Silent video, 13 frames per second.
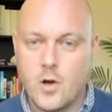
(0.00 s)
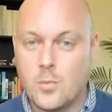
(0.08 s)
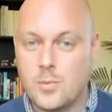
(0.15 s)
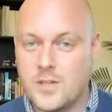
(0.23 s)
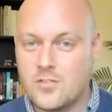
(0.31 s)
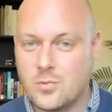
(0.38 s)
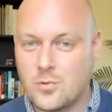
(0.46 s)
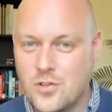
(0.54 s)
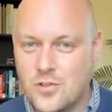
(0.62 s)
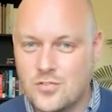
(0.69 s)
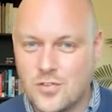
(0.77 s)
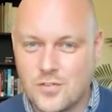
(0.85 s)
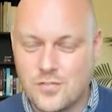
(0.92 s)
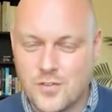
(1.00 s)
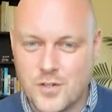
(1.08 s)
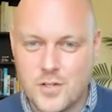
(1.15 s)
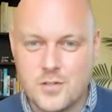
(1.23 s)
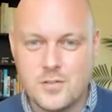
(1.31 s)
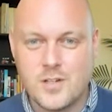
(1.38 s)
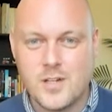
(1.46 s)
I hope this was useful
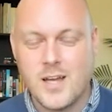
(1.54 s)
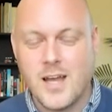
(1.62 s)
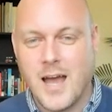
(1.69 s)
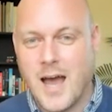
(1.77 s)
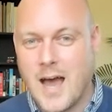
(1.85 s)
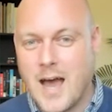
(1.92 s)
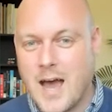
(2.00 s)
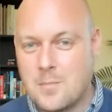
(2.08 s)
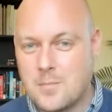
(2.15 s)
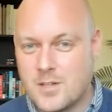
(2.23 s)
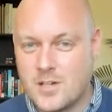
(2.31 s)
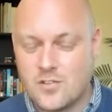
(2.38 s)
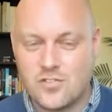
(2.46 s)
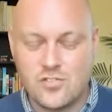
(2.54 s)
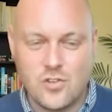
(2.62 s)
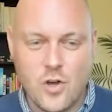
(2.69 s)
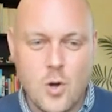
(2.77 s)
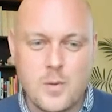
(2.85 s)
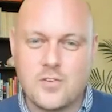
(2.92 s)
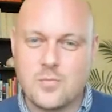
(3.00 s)
for you. There's
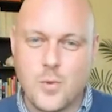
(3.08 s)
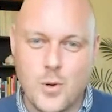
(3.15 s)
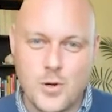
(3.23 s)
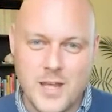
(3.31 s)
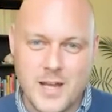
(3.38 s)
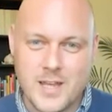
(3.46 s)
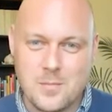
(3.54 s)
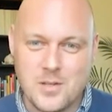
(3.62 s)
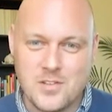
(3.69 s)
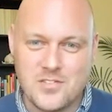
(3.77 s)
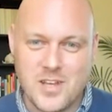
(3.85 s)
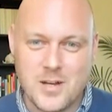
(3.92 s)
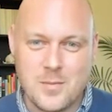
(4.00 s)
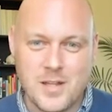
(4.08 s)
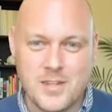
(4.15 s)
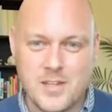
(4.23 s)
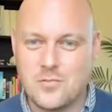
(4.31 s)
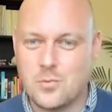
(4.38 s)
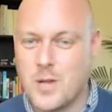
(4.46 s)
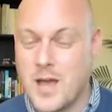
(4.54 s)
so much more that can be said
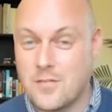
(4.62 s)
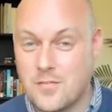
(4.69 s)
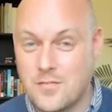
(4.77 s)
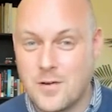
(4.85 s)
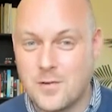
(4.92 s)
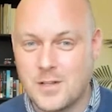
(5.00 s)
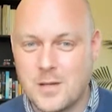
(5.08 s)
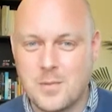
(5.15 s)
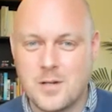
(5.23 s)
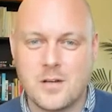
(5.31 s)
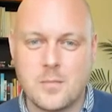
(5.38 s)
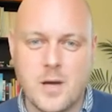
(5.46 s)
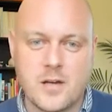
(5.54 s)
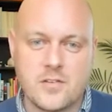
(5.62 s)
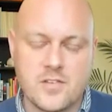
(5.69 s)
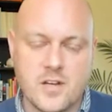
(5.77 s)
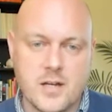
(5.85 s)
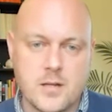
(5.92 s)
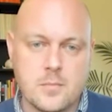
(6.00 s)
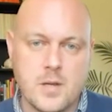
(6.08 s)
about this. We have a very limited amount
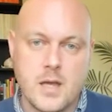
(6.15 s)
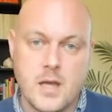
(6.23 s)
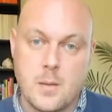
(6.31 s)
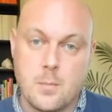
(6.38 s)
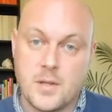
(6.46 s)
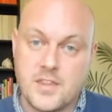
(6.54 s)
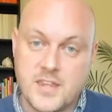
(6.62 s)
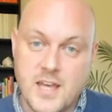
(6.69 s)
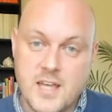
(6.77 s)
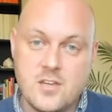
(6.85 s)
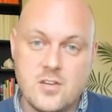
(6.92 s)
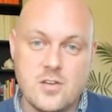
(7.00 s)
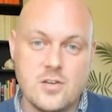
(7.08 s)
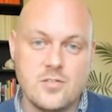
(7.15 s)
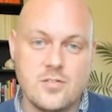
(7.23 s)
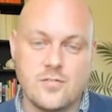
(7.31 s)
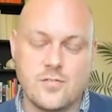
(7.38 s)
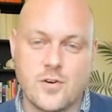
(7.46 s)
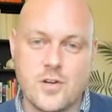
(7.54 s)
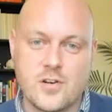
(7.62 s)
of time, but thank you
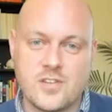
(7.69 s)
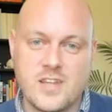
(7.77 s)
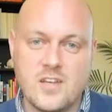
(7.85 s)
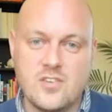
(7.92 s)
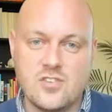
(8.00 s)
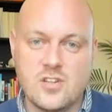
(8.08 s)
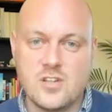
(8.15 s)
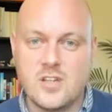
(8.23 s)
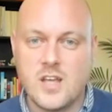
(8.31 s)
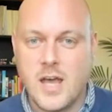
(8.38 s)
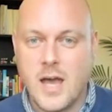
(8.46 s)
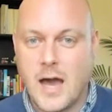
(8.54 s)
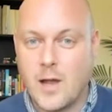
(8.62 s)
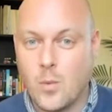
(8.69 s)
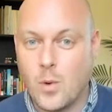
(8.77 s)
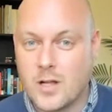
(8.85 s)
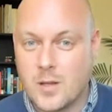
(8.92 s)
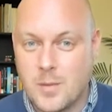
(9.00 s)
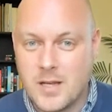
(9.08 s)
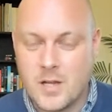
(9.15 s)
for your attention. I
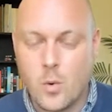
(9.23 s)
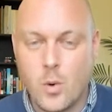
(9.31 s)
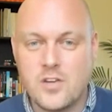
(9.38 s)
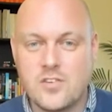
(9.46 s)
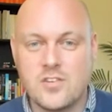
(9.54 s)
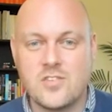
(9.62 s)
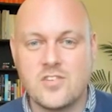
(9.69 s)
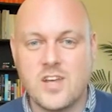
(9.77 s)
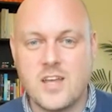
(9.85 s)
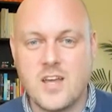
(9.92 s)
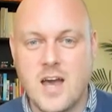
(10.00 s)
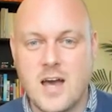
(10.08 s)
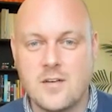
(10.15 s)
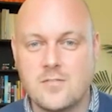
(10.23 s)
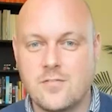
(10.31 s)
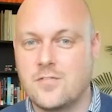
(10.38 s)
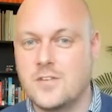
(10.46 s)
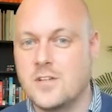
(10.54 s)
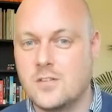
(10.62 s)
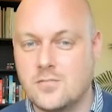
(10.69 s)
welcome any questions that you have.
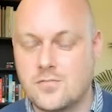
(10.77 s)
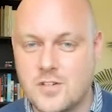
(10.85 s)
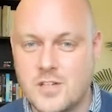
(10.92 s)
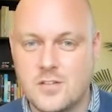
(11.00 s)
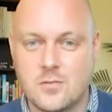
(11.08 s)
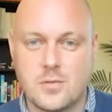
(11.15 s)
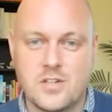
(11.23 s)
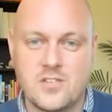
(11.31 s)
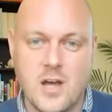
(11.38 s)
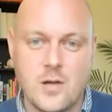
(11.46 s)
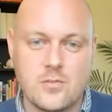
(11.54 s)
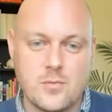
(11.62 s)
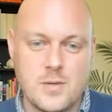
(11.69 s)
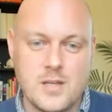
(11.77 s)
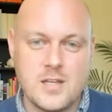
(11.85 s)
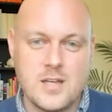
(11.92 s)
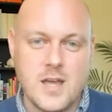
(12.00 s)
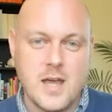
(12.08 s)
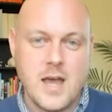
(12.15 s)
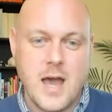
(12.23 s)
Feel free to reach out to
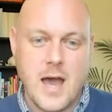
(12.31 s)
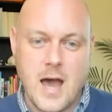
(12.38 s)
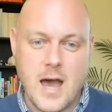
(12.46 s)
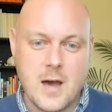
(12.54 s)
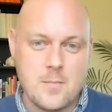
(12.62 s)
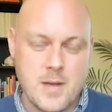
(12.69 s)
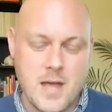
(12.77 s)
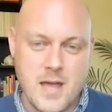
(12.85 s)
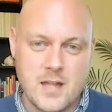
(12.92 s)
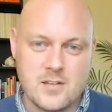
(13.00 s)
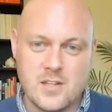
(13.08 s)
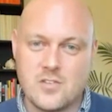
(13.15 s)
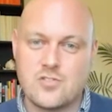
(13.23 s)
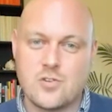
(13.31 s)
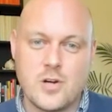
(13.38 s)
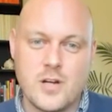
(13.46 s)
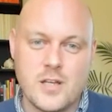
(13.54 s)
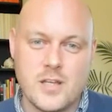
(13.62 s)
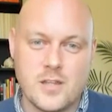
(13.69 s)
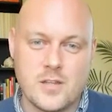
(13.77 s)
me, and
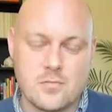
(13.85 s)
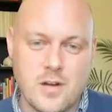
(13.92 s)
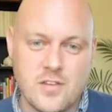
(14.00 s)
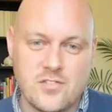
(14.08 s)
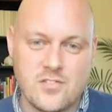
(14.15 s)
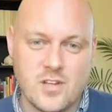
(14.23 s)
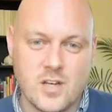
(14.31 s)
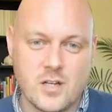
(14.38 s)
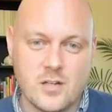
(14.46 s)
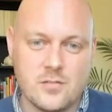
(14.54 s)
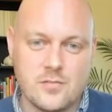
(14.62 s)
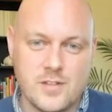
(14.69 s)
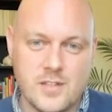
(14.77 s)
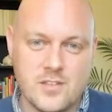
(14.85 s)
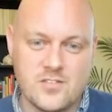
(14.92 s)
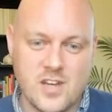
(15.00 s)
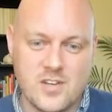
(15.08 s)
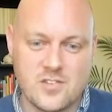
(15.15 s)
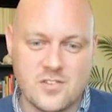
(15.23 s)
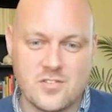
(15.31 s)
enjoy the rest of the
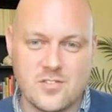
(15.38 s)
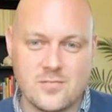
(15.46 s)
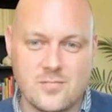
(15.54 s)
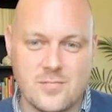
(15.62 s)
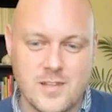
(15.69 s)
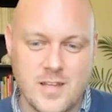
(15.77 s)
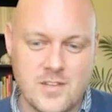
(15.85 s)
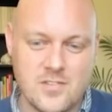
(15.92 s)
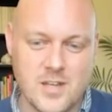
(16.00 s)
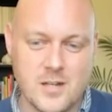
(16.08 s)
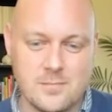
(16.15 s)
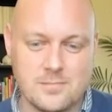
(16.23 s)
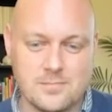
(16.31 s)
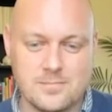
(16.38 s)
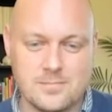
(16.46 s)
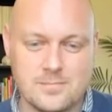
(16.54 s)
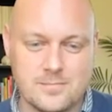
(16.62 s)
sessions. Thanks again.